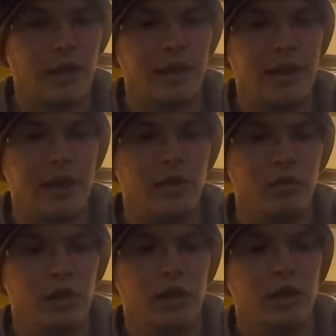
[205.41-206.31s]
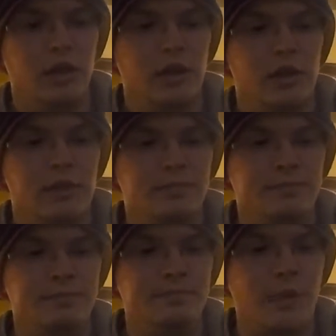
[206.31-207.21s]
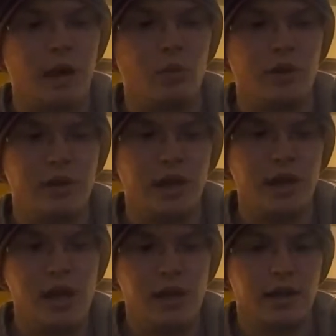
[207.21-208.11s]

Now, I will tell you,